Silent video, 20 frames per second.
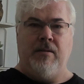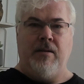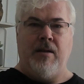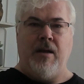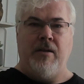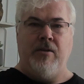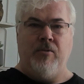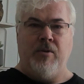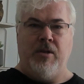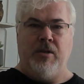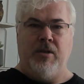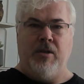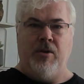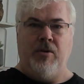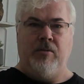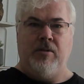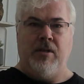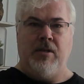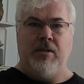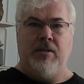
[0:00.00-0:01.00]
You can
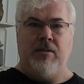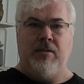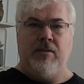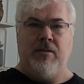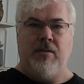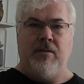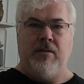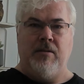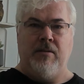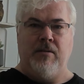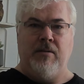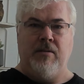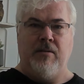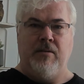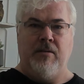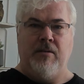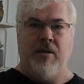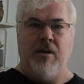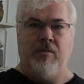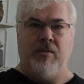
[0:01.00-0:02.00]
notice
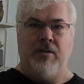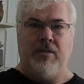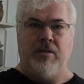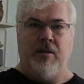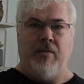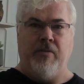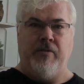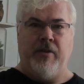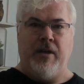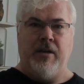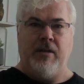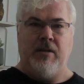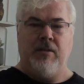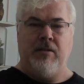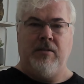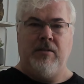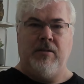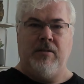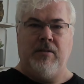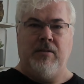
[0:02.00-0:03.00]
noticing
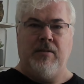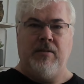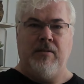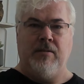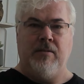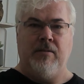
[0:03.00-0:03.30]
things.